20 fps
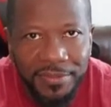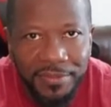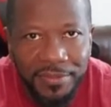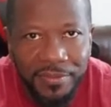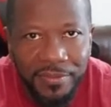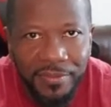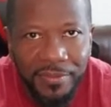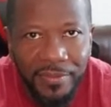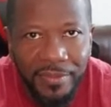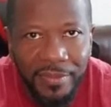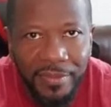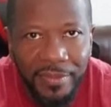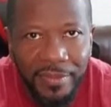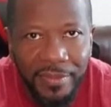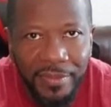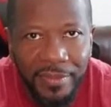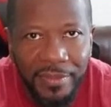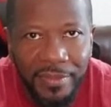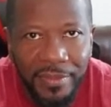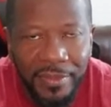
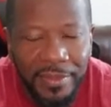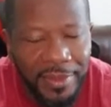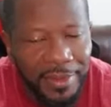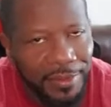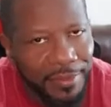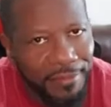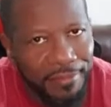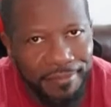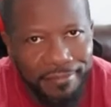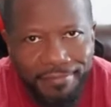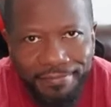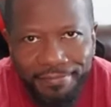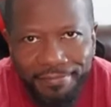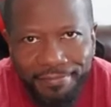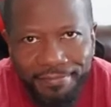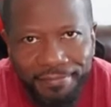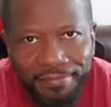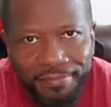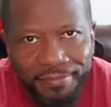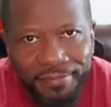
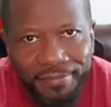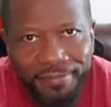(no one is talking)